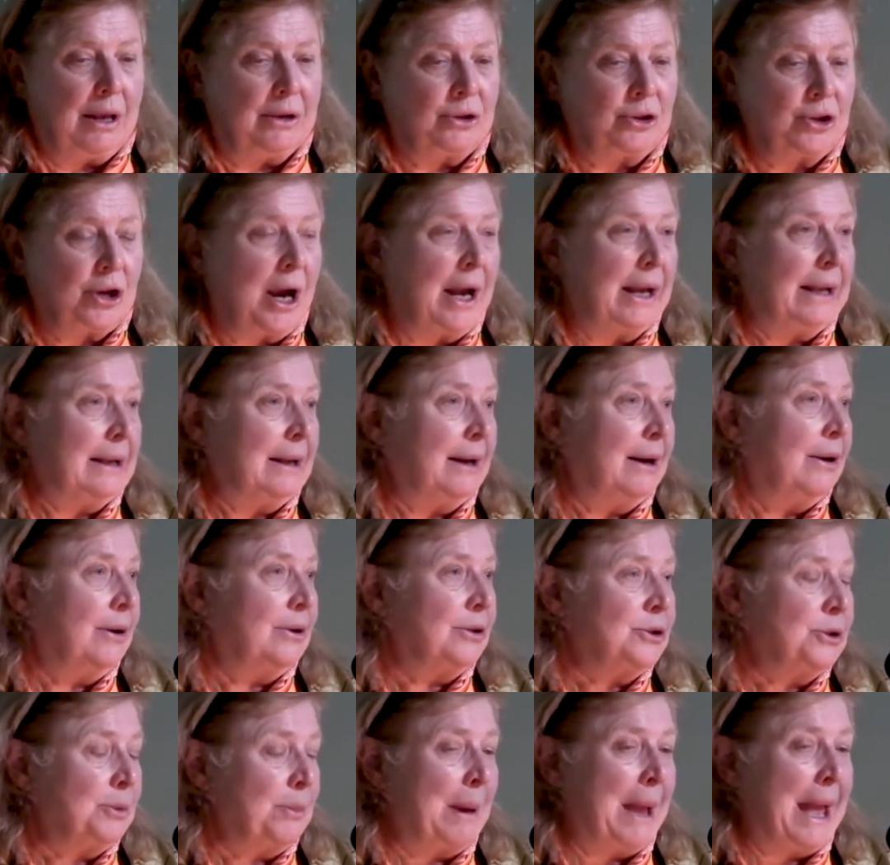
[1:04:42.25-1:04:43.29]
China or
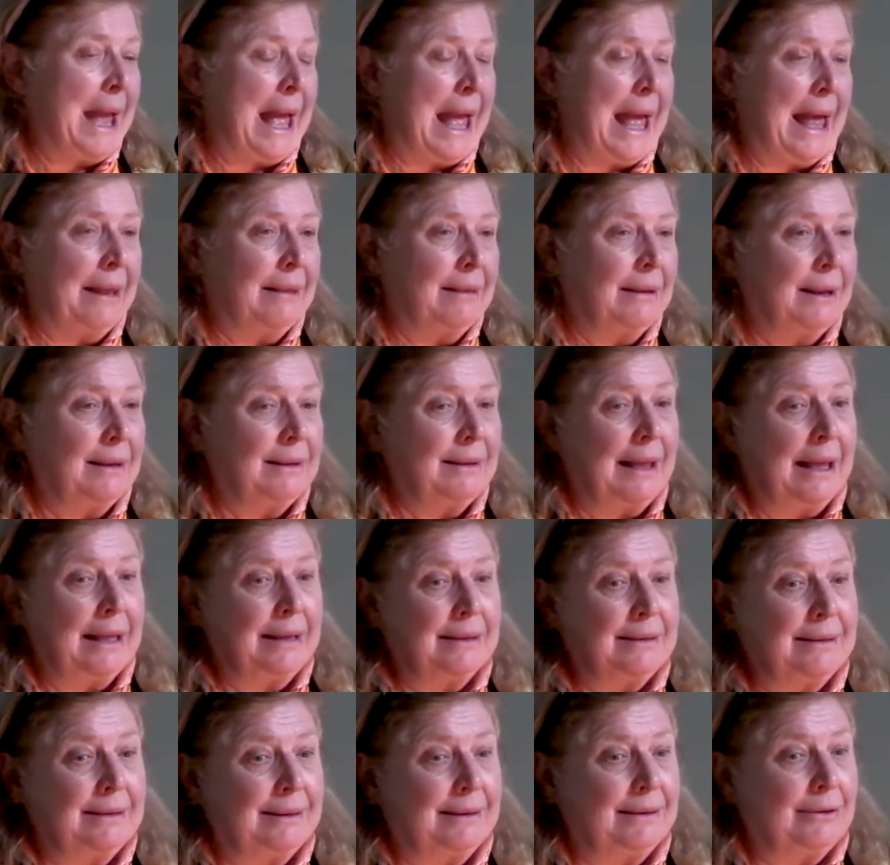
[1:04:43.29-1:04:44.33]
Japan that
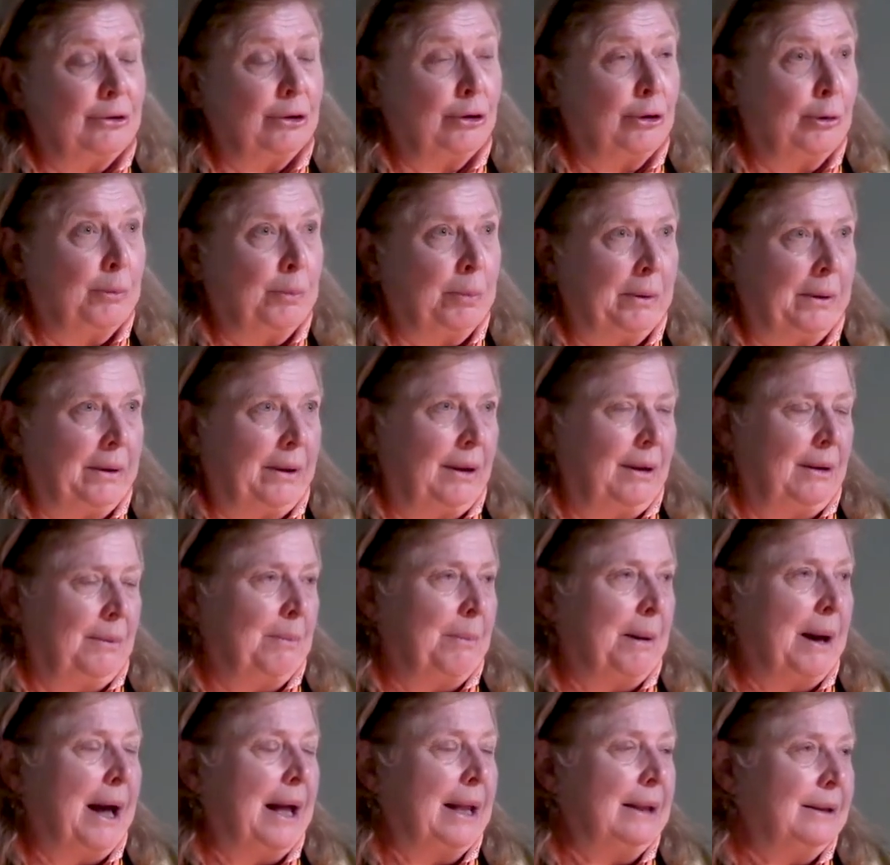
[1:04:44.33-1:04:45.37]
then's interpreted
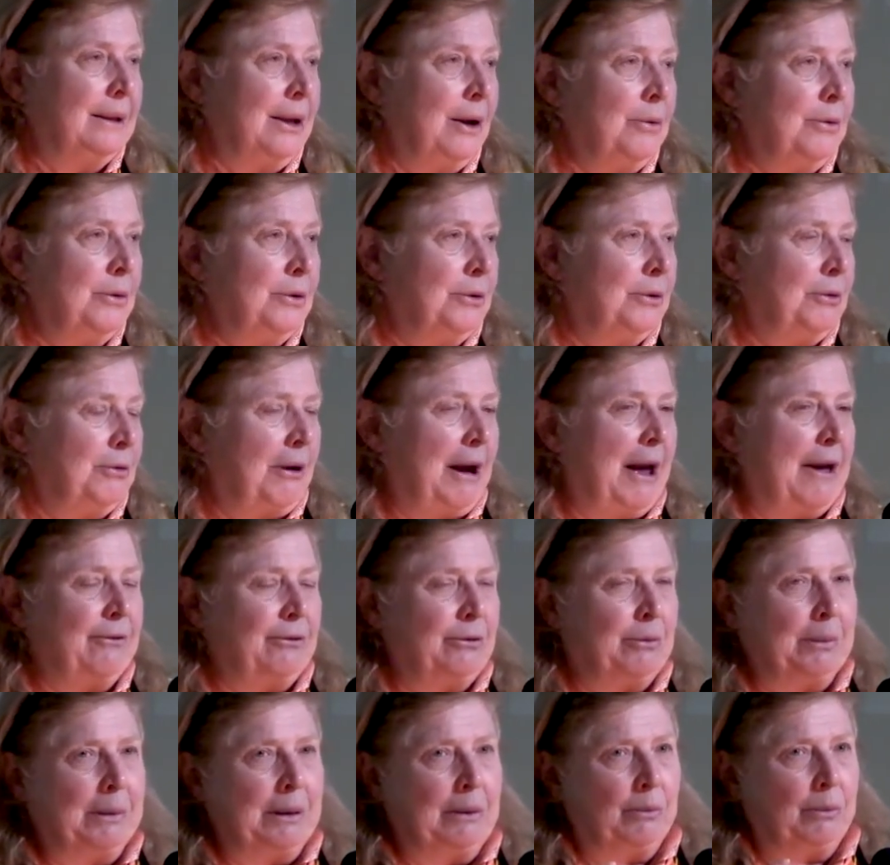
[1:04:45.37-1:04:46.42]
by local
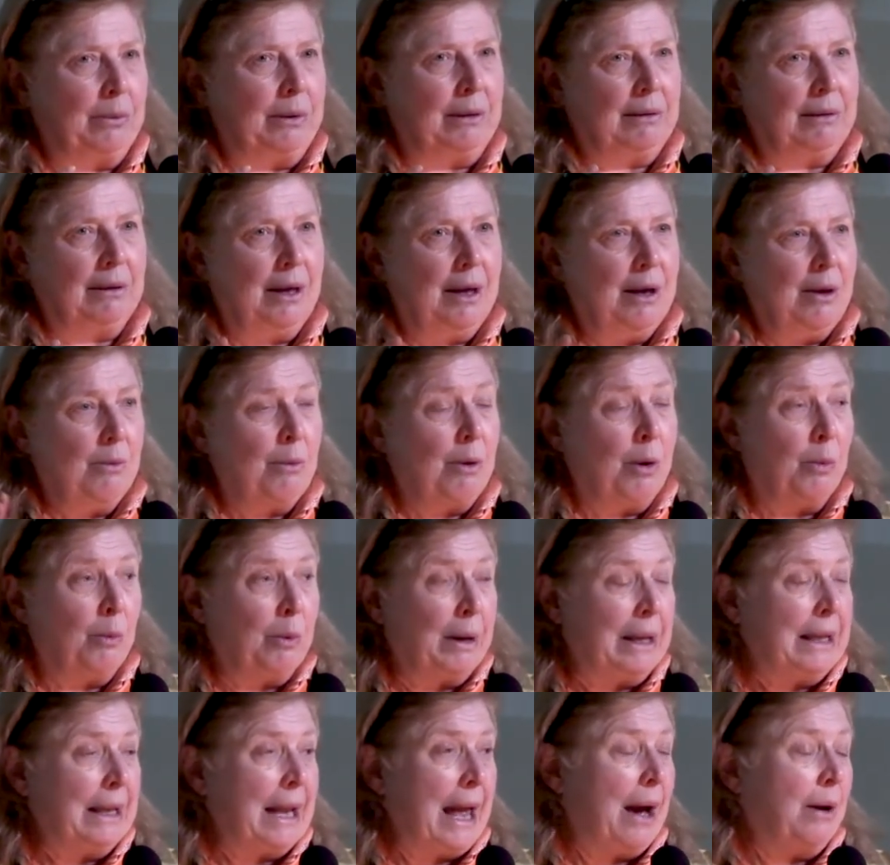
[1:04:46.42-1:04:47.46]
craftsmen with what
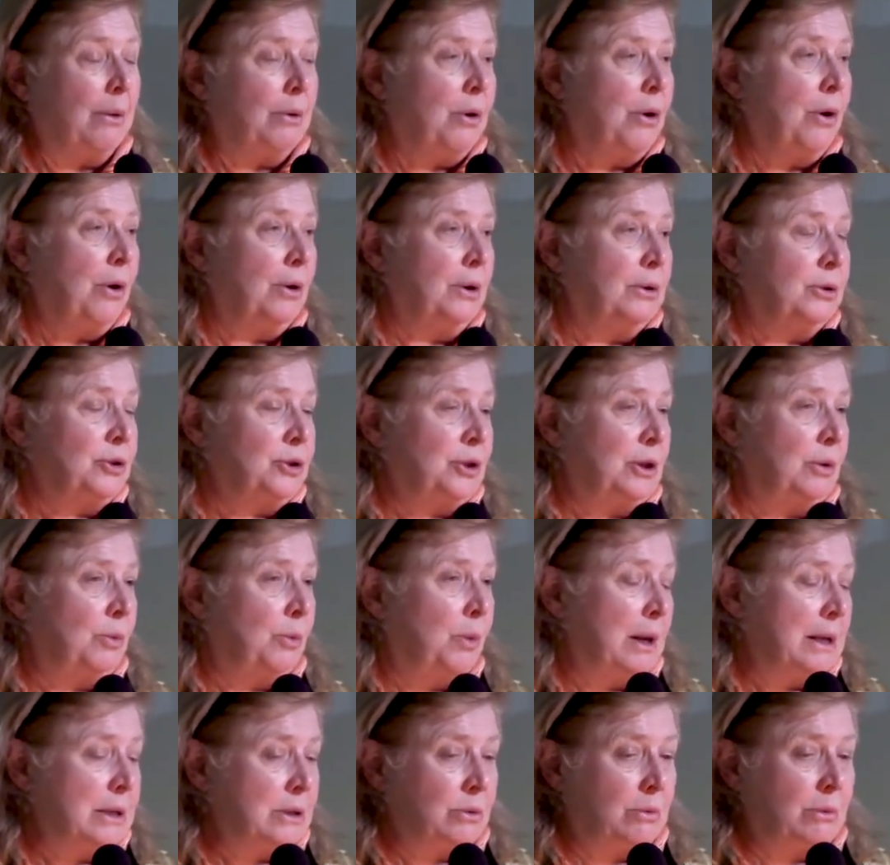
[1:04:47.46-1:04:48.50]
we now call
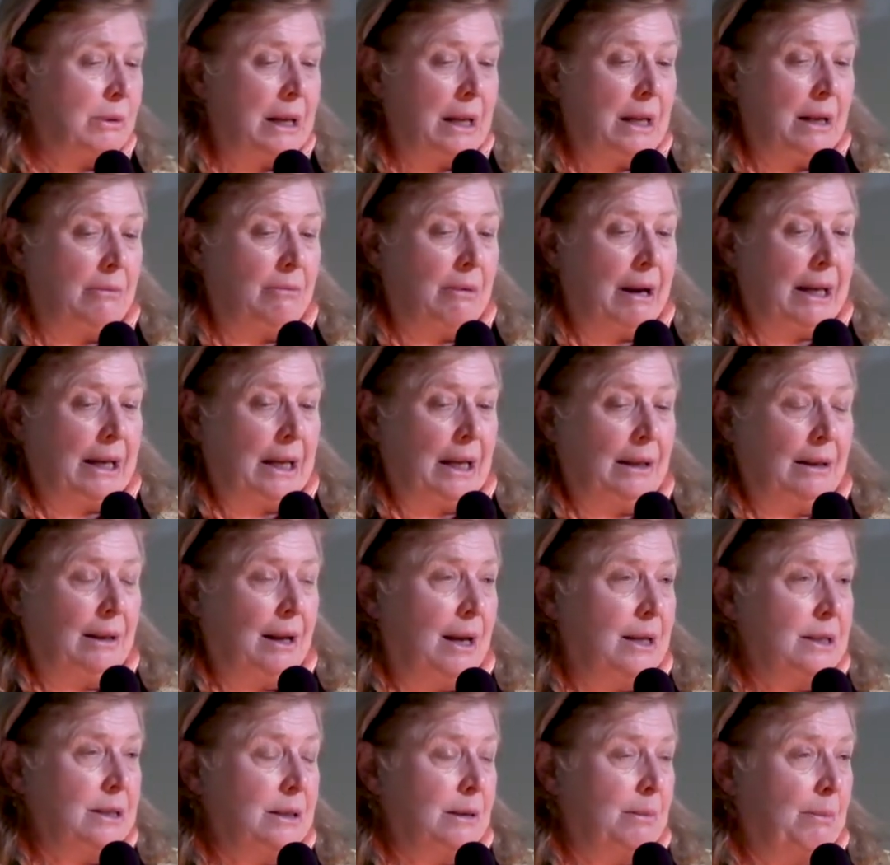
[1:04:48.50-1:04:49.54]
chinoiserie and
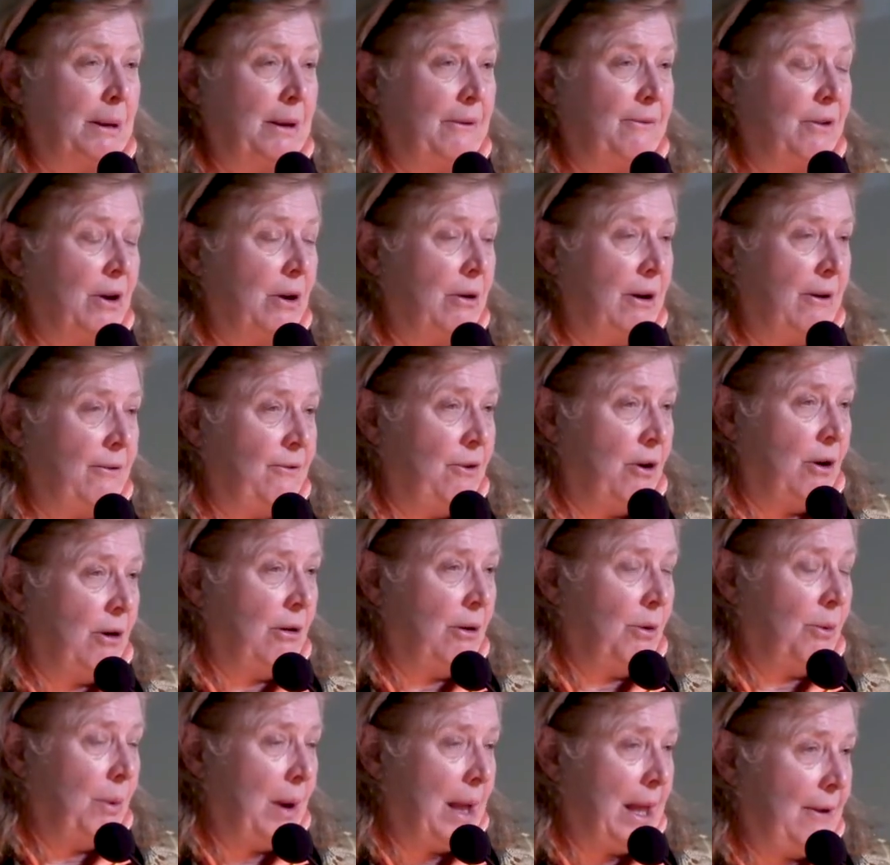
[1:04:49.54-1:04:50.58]
recognized to be very far
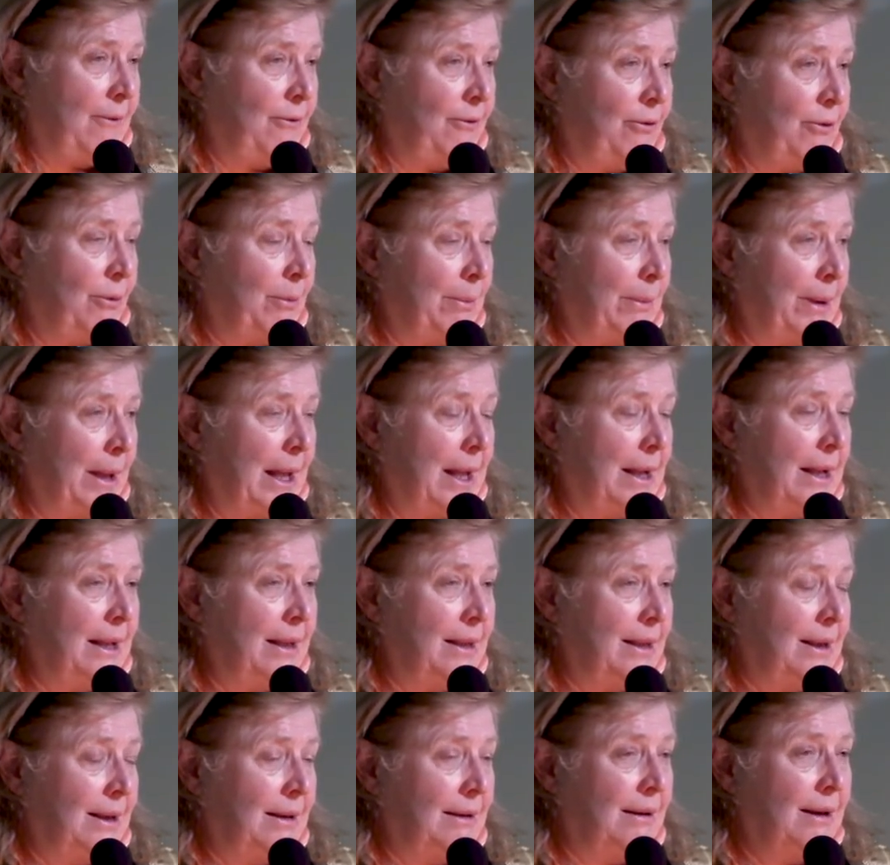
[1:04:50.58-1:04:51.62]
away from
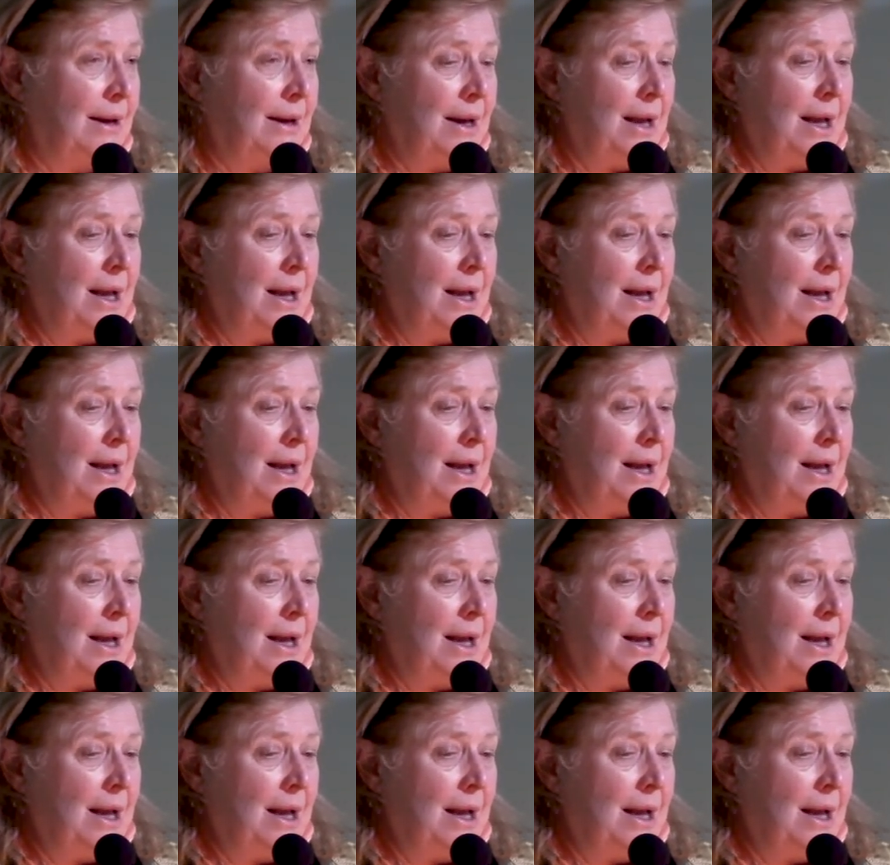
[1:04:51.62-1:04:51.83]
anything